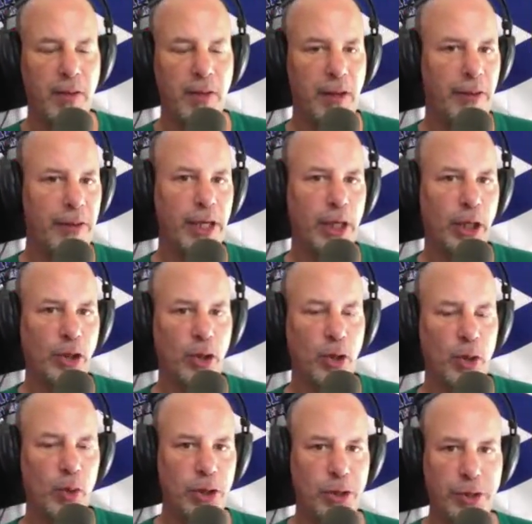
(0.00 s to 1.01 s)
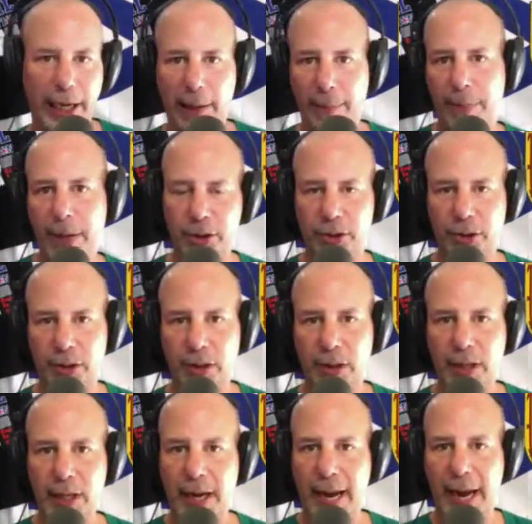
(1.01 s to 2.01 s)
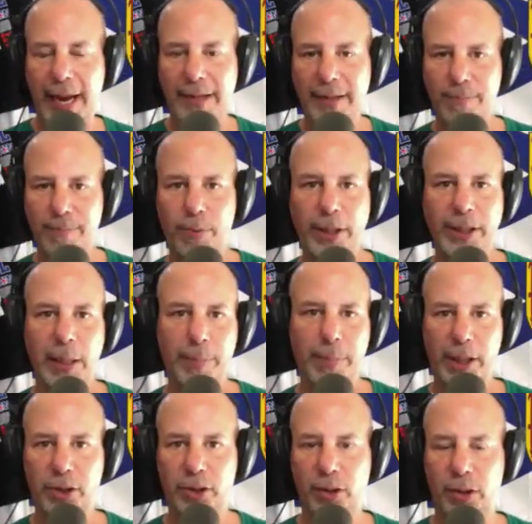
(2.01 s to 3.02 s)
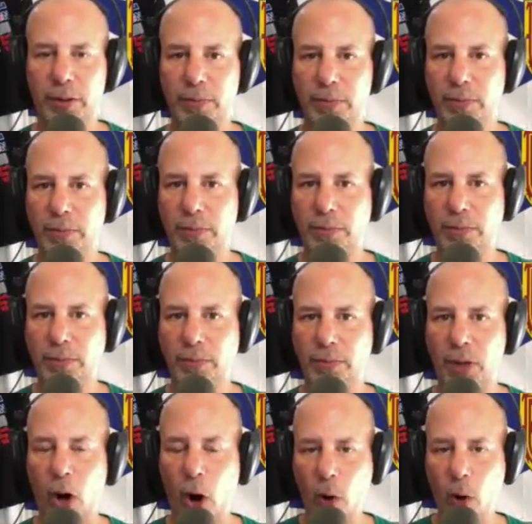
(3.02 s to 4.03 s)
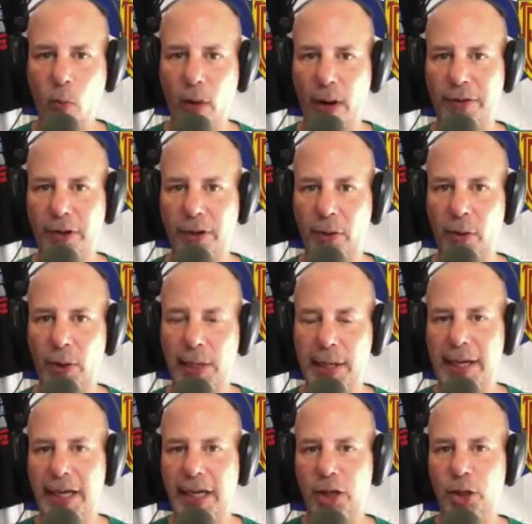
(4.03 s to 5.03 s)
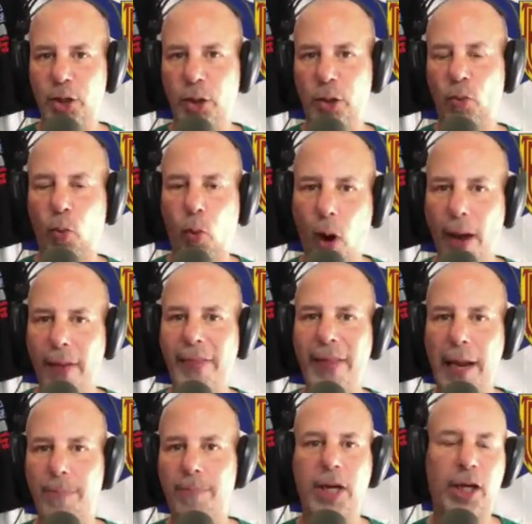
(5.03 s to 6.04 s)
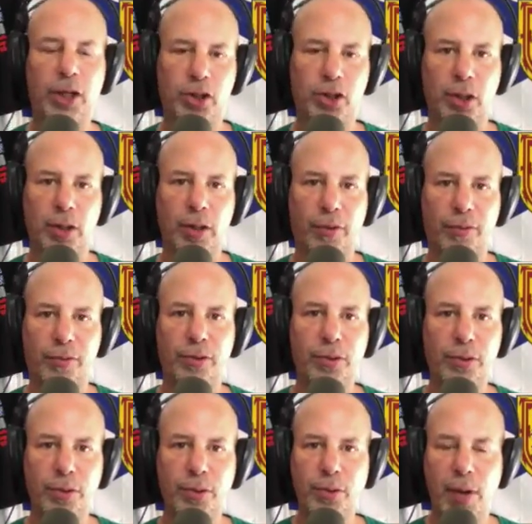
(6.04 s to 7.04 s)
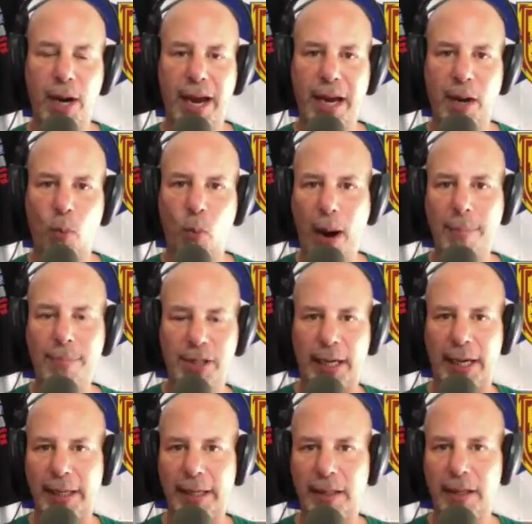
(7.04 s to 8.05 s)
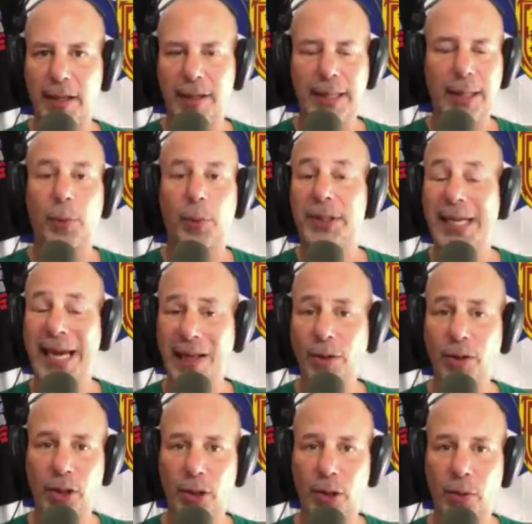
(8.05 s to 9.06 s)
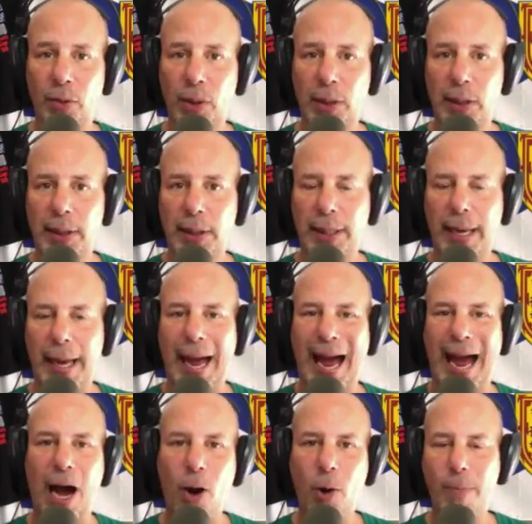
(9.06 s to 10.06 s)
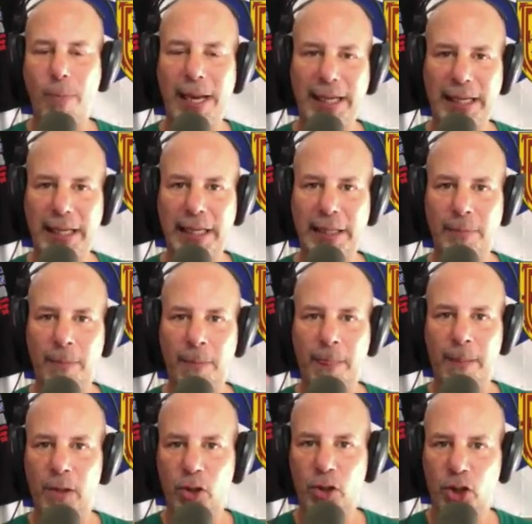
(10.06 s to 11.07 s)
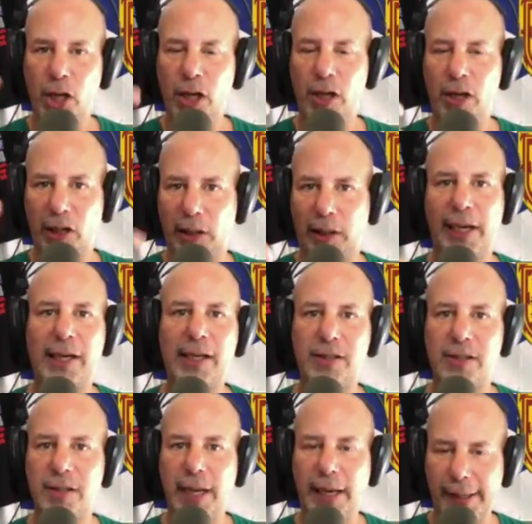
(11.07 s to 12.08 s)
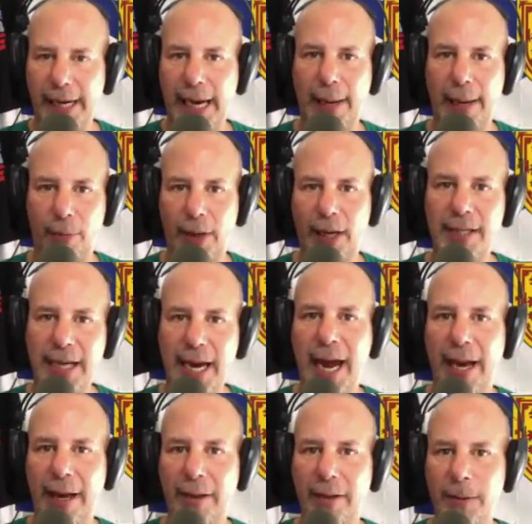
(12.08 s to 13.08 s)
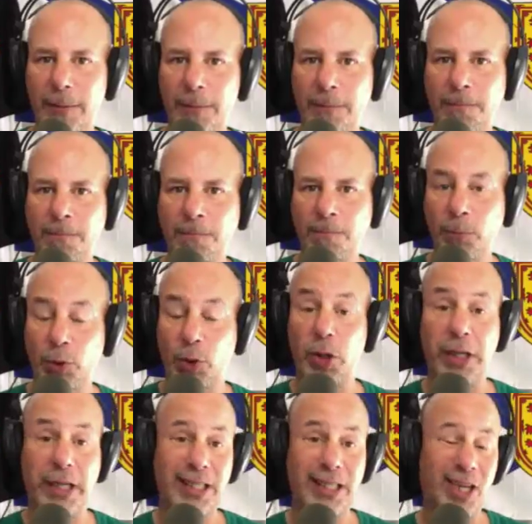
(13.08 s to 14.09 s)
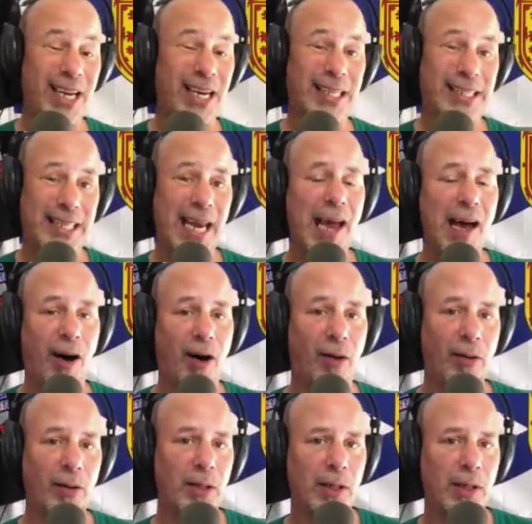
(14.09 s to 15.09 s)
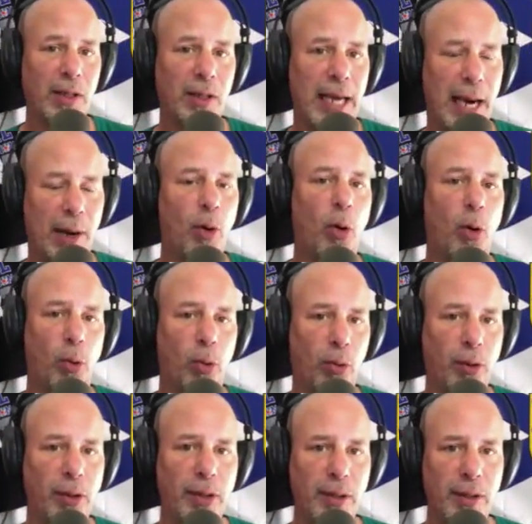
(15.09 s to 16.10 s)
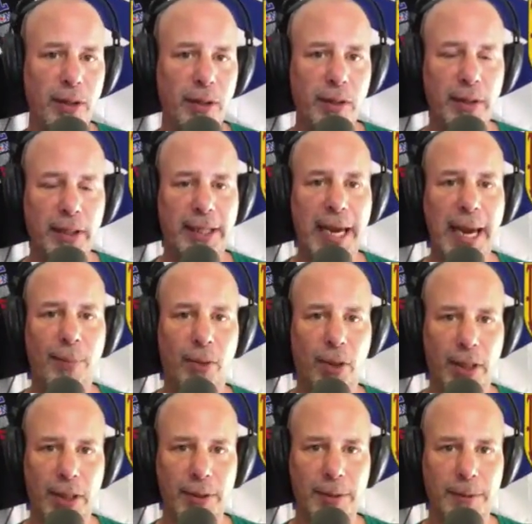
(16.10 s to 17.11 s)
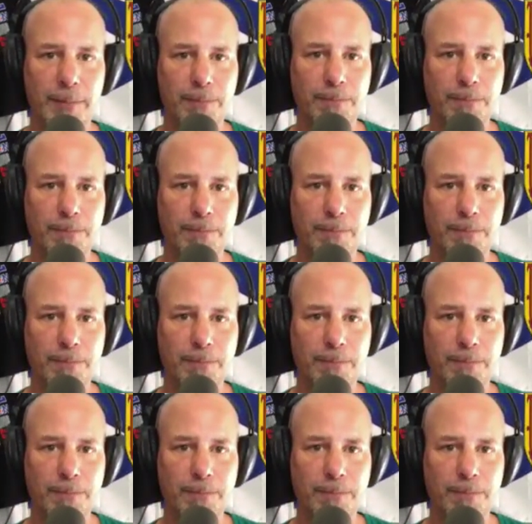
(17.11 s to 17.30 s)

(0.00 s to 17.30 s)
The other thing you can do is when you take a picture and bring the picture home with you is you can run that picture through a website that will tell you how many shutter clicks that camera has had. So you can kind of tell how old the camera is.